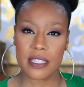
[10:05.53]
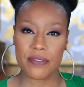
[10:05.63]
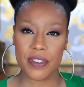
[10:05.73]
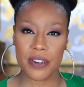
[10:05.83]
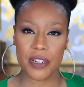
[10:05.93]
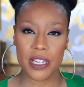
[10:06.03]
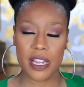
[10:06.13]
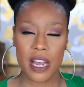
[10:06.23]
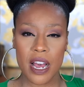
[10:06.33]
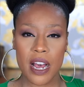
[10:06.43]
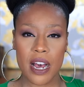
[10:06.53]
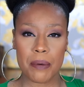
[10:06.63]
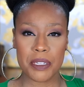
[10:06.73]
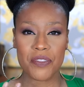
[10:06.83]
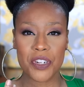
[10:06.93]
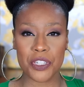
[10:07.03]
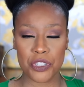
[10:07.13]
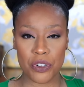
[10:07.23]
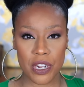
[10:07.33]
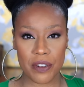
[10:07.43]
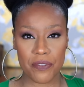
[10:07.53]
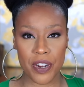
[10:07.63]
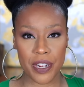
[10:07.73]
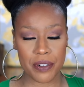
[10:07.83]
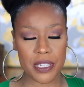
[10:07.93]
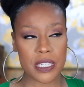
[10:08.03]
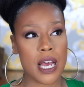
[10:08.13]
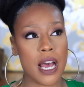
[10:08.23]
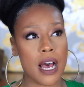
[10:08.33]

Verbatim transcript: It's very strong fragrance.